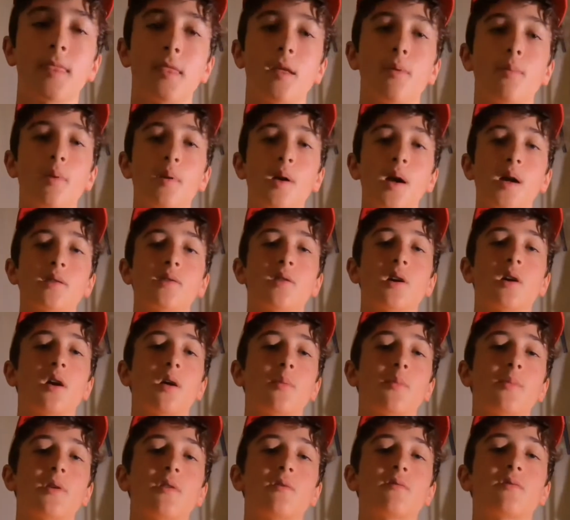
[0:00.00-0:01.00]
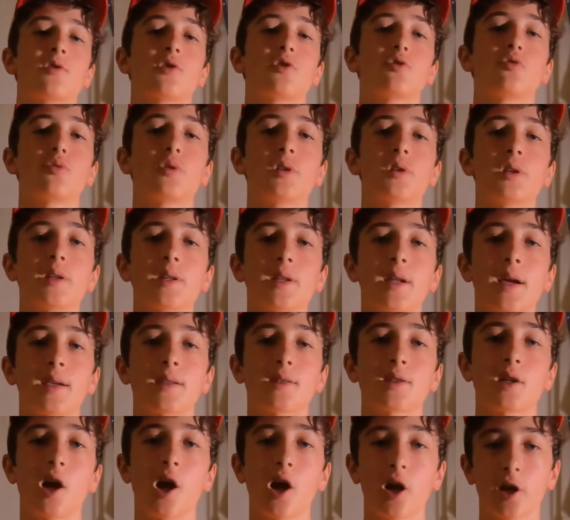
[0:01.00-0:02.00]
The black top gives it a really
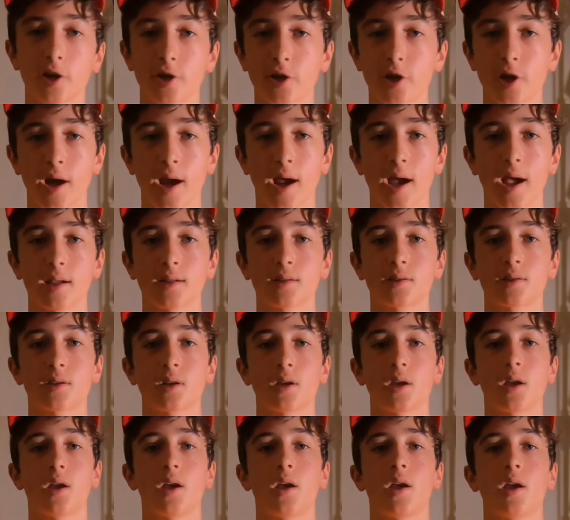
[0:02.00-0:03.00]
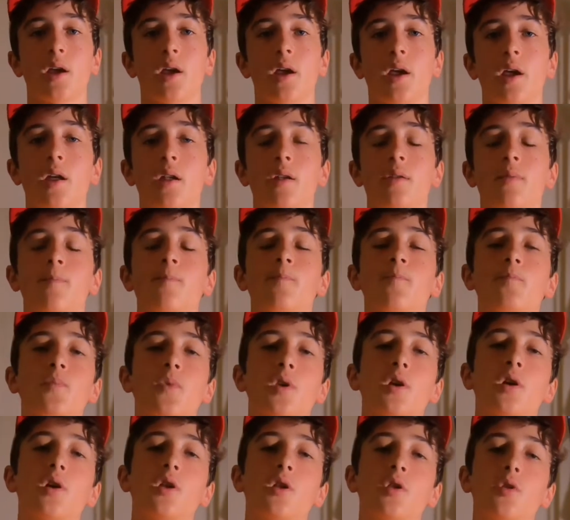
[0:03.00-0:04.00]
nice contrast, and
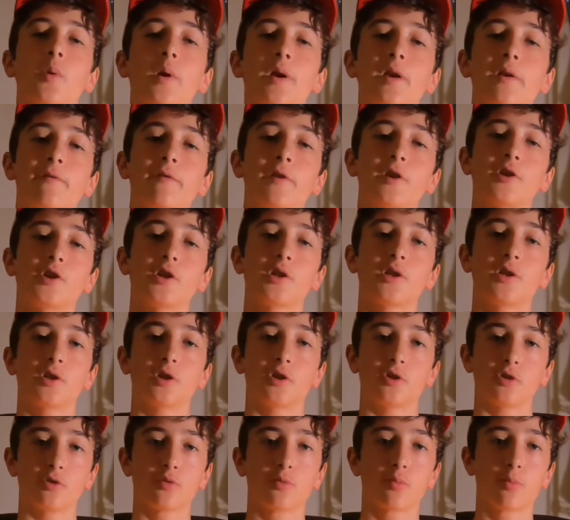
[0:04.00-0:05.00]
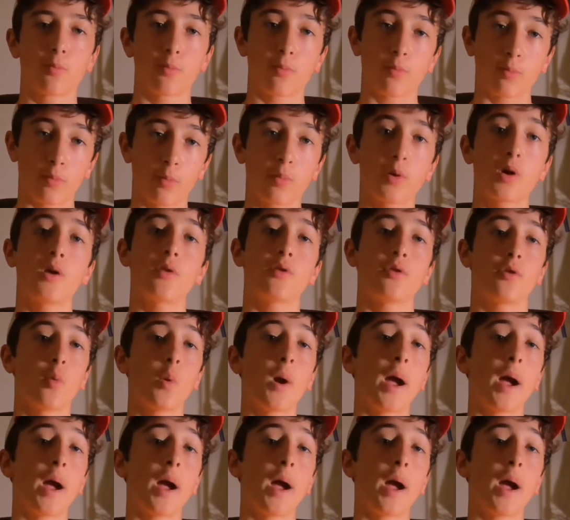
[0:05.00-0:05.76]
the way you fish it, you put the